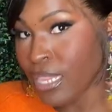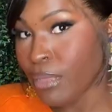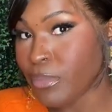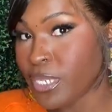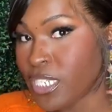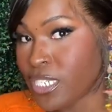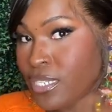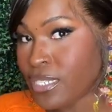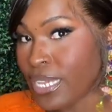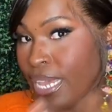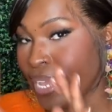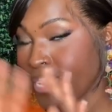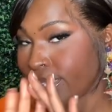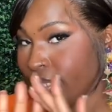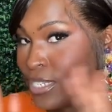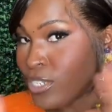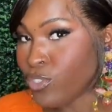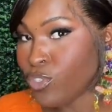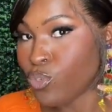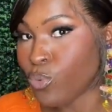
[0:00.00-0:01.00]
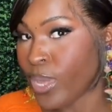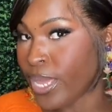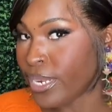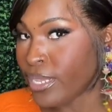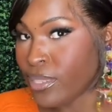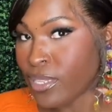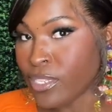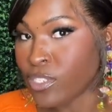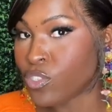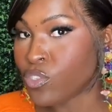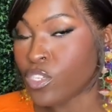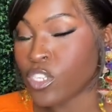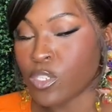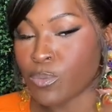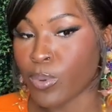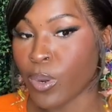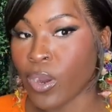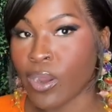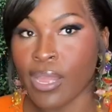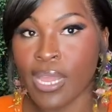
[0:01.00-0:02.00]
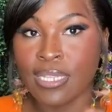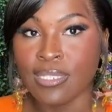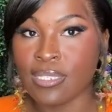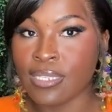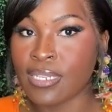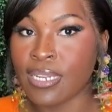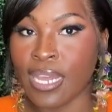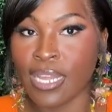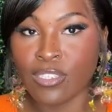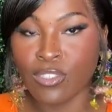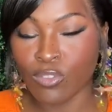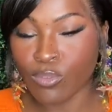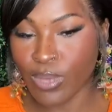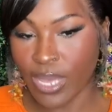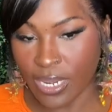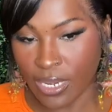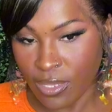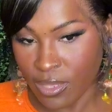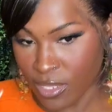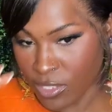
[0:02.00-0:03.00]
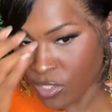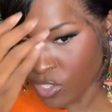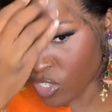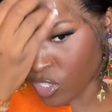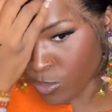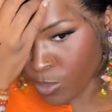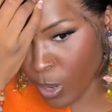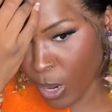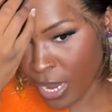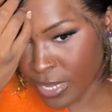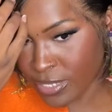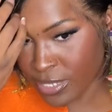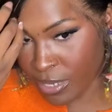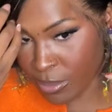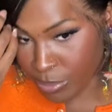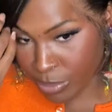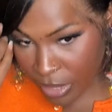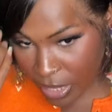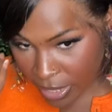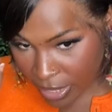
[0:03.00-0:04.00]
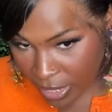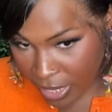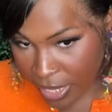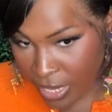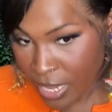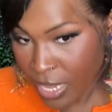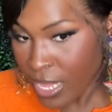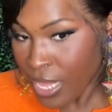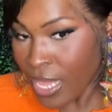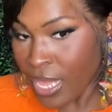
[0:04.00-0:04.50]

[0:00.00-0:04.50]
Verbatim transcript: Let me just say, I didn't do anything to this part. I did not do anything to this part. I didn't pluck it.